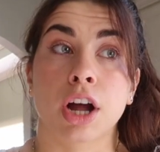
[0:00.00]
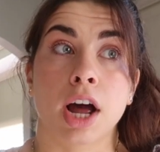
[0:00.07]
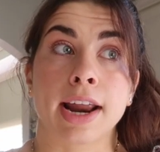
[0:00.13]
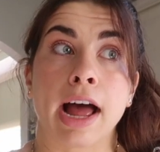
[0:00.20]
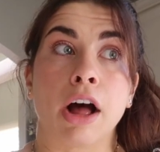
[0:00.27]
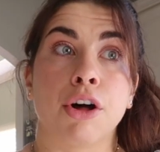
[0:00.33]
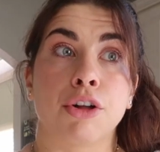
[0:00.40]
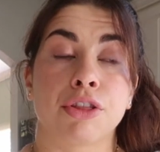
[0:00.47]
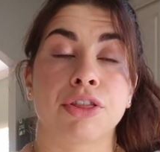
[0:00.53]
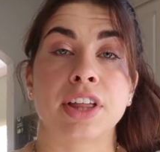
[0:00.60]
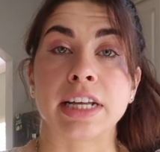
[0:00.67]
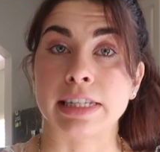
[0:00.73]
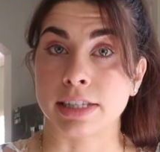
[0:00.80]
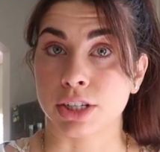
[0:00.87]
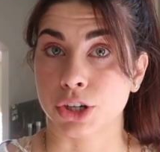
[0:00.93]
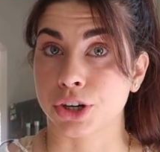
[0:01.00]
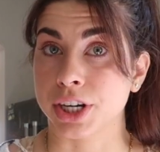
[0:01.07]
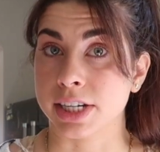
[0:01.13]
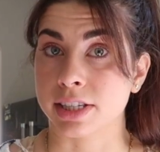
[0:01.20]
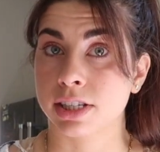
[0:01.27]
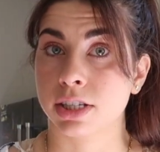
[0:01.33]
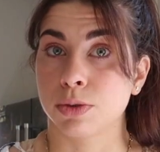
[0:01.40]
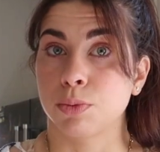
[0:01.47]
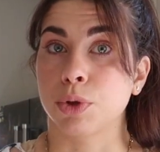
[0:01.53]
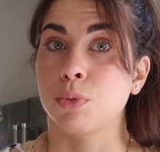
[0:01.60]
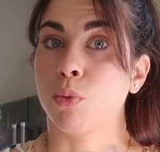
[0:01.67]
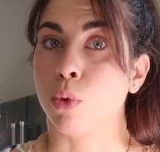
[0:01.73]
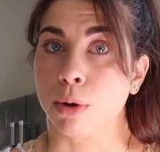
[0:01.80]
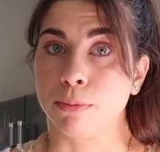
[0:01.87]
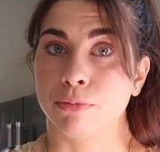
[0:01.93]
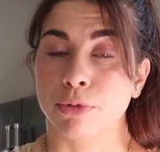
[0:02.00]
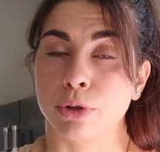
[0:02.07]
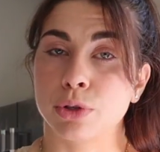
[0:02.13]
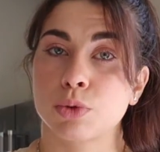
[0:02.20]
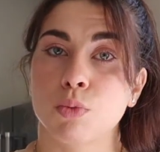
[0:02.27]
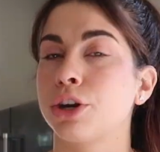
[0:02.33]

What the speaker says: gut health is increased with warm foods.